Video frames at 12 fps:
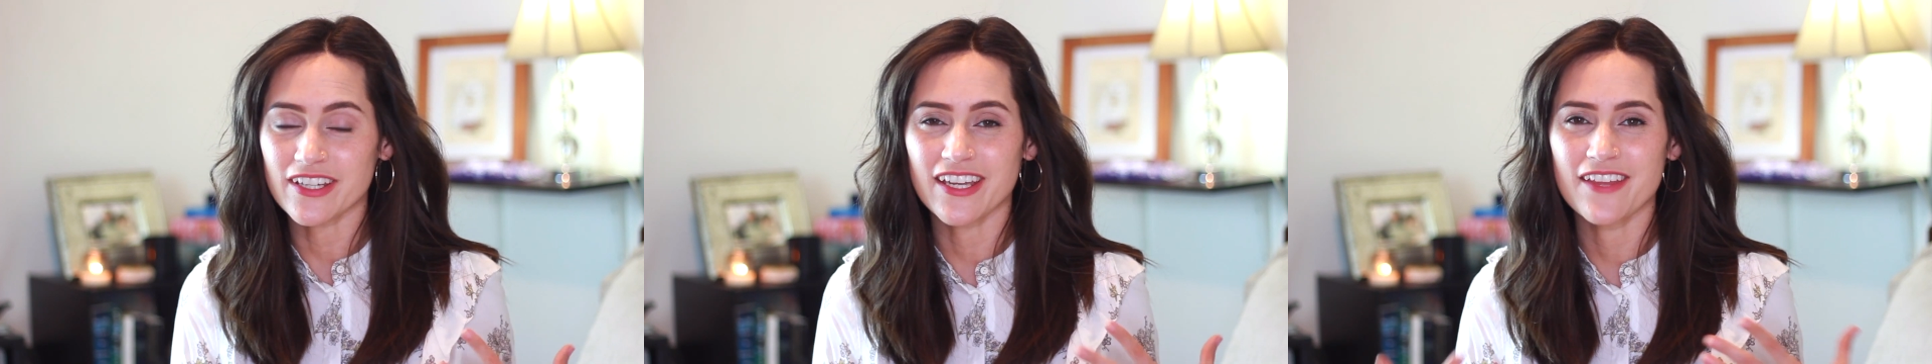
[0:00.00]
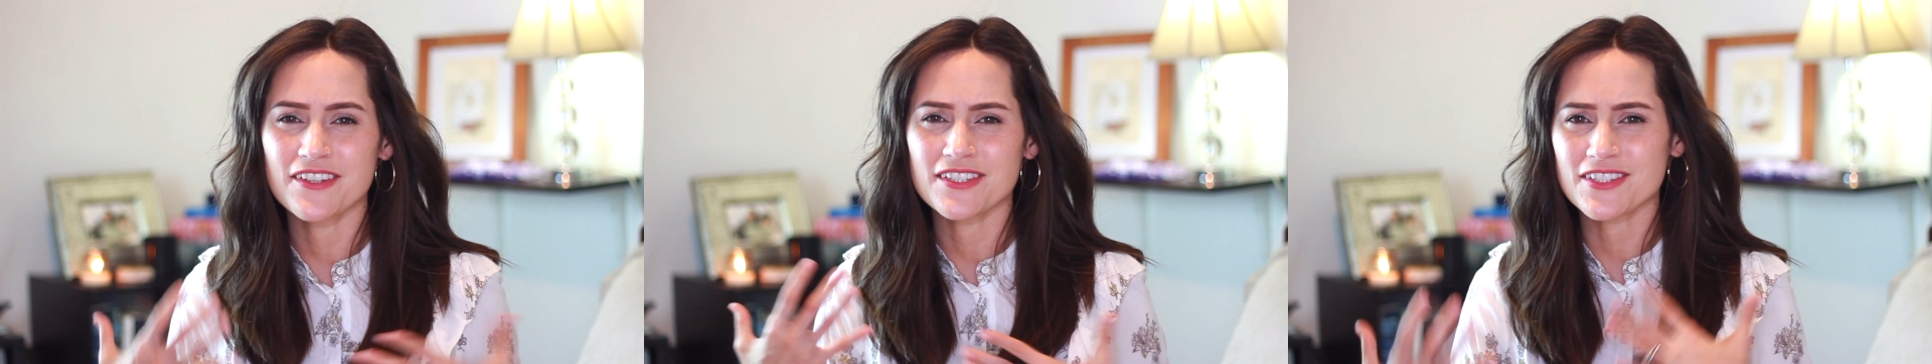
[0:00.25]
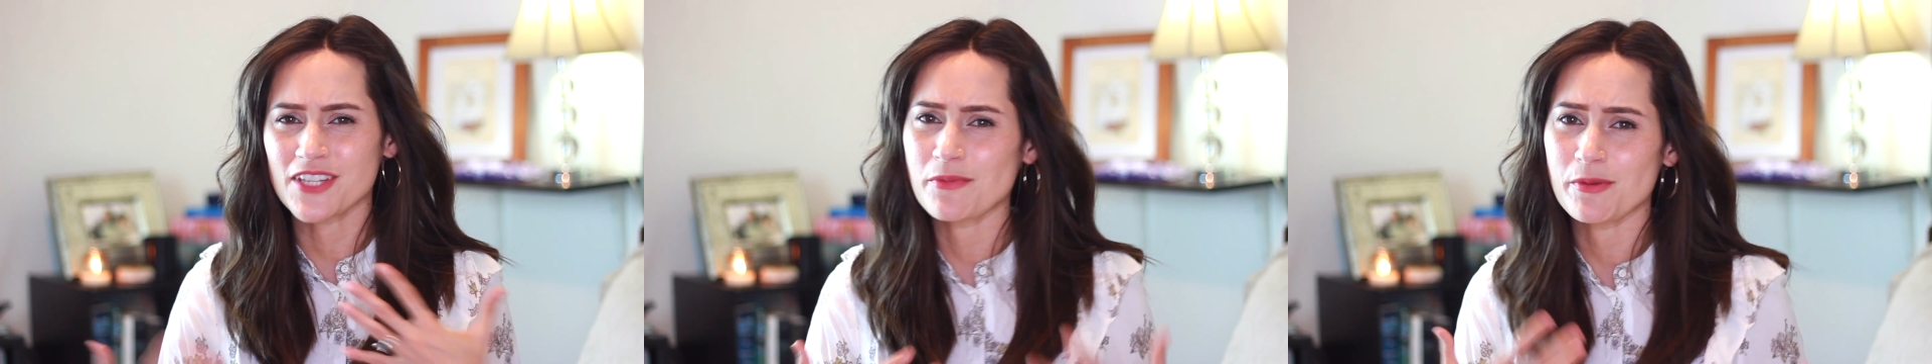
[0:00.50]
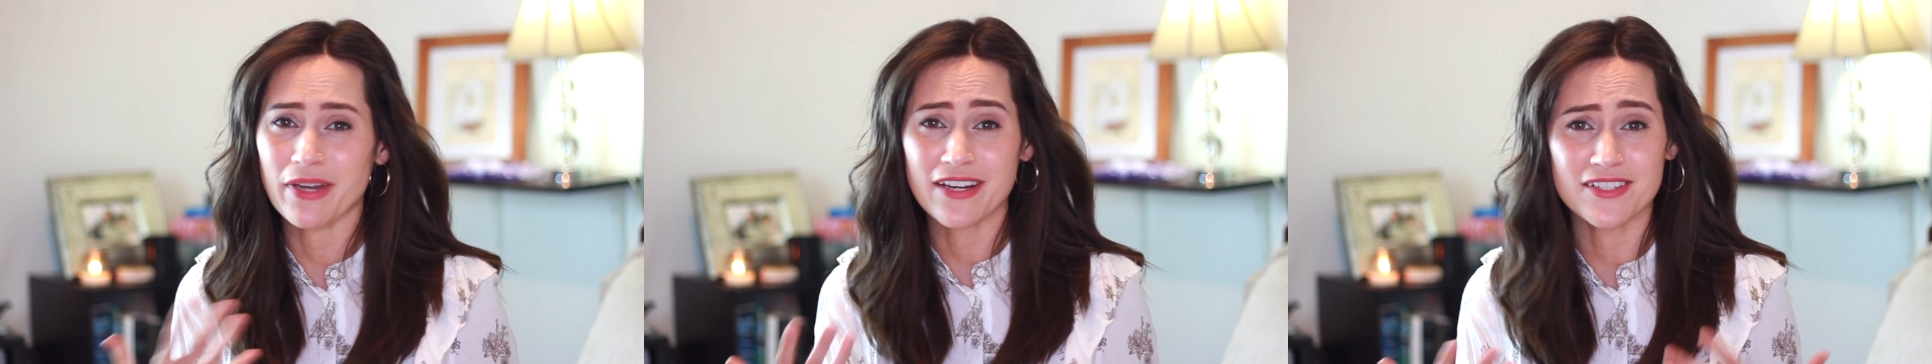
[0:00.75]
Again, this is
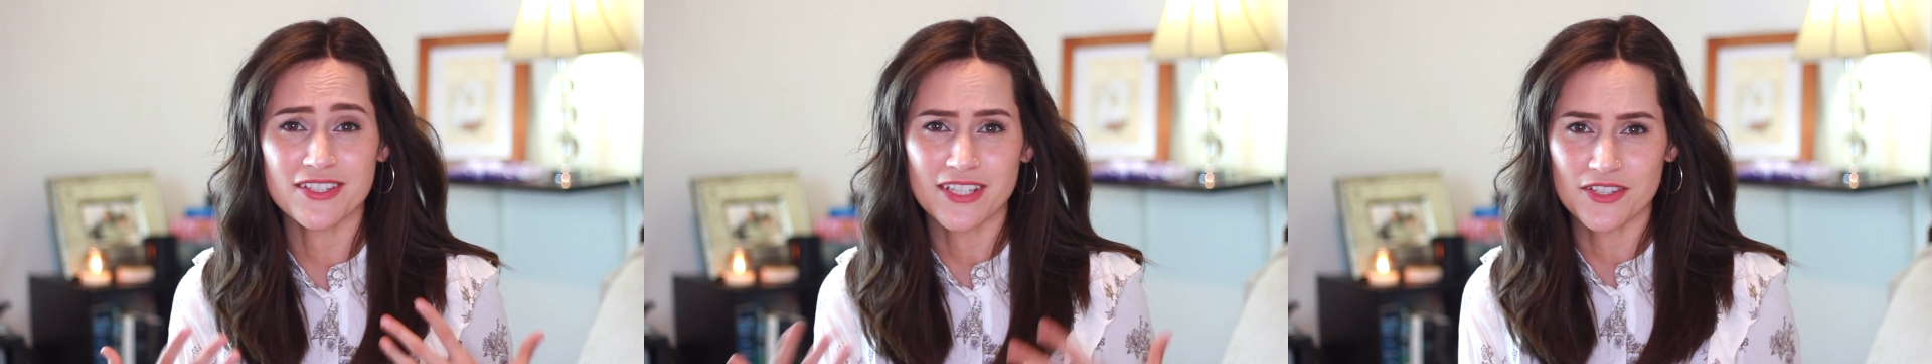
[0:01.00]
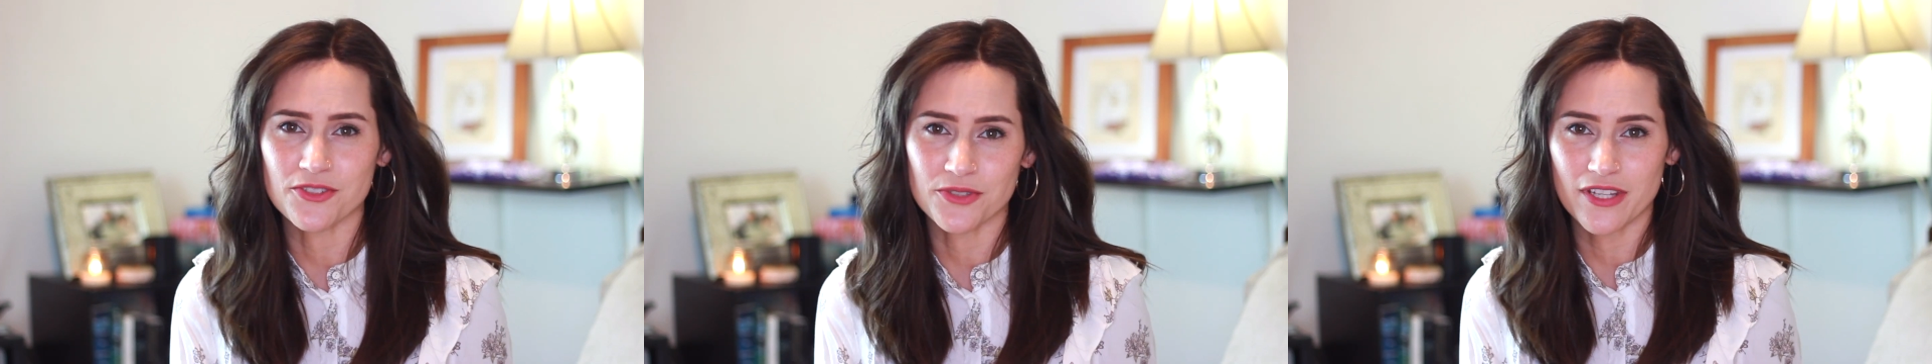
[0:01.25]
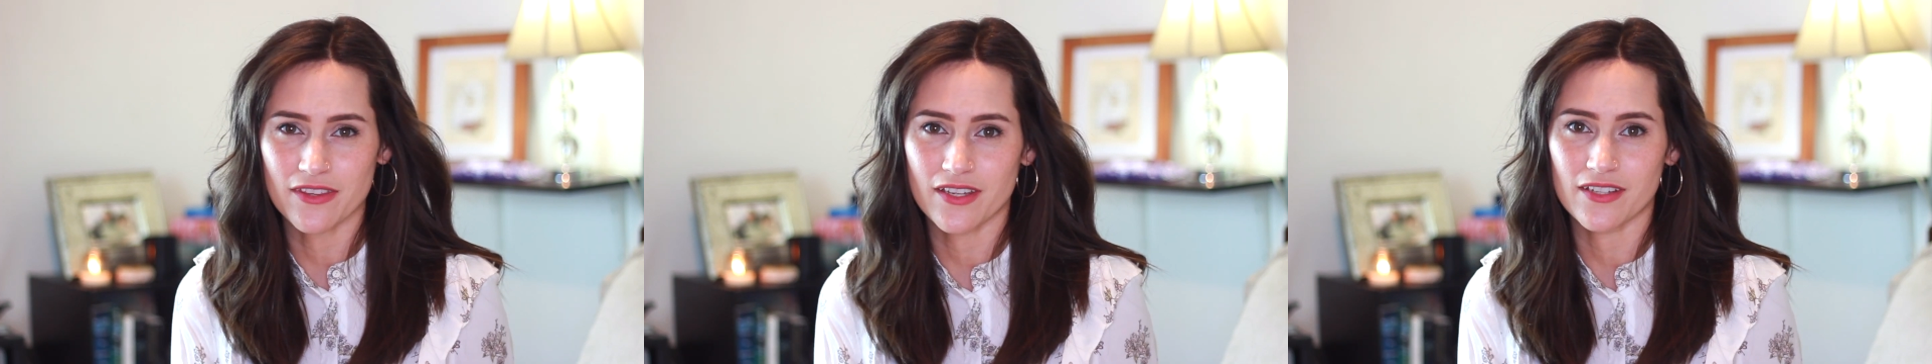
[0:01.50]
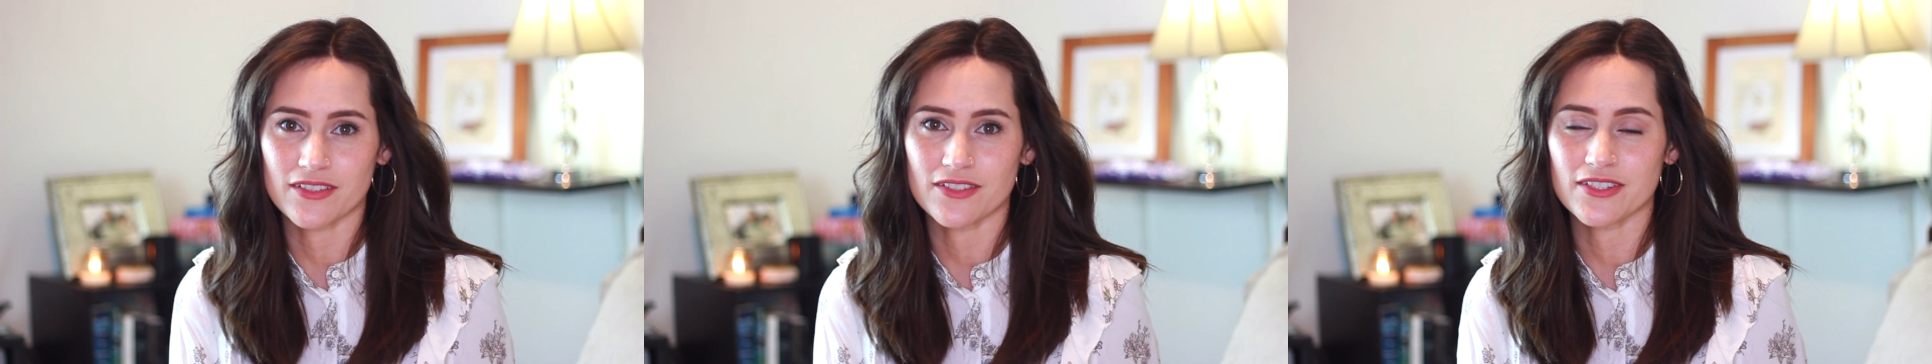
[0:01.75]
coming back to sensory things.